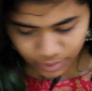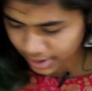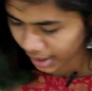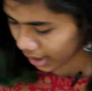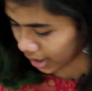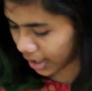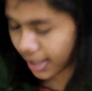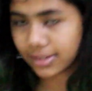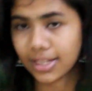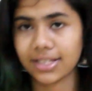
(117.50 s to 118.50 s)
using
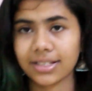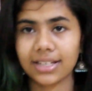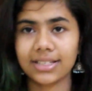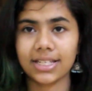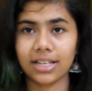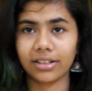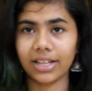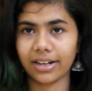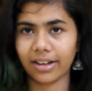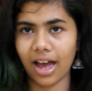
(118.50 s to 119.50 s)
this concealer
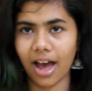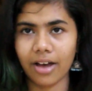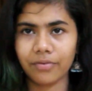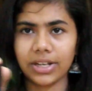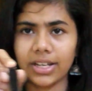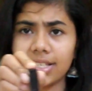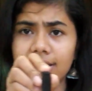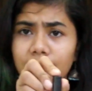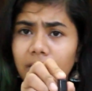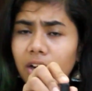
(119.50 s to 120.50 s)
that I have. It is
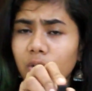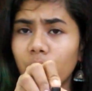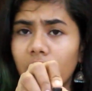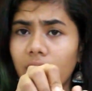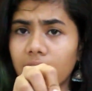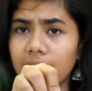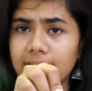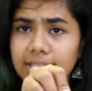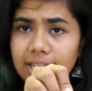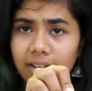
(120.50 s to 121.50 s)
similar to her
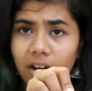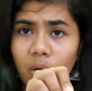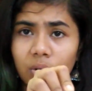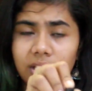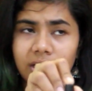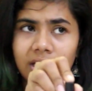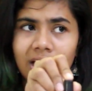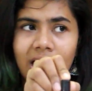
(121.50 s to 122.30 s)
concealer, only